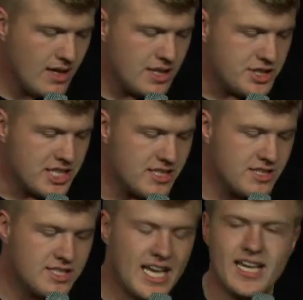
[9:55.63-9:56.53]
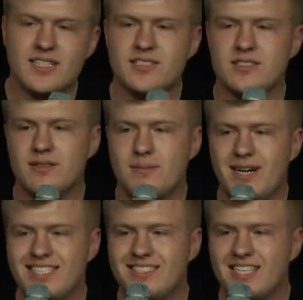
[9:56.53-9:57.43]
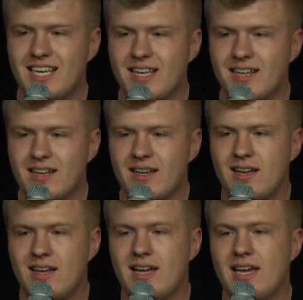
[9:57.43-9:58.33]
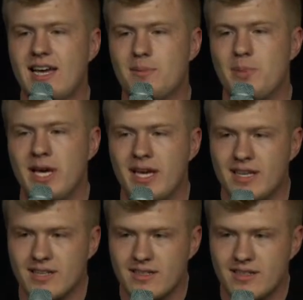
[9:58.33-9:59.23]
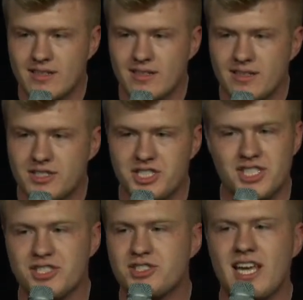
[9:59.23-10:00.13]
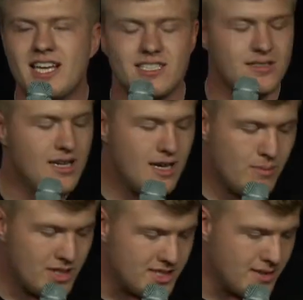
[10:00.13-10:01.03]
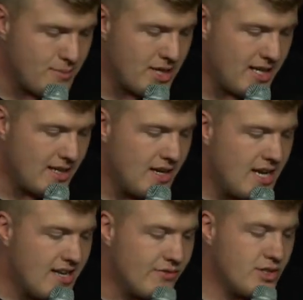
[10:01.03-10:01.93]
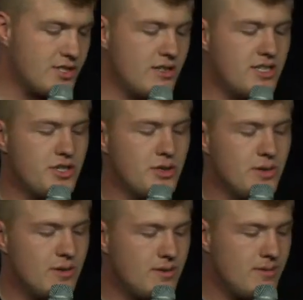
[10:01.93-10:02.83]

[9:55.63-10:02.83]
Jesus takes my sin and pain. Jesus takes my sin and pain. In verse 32,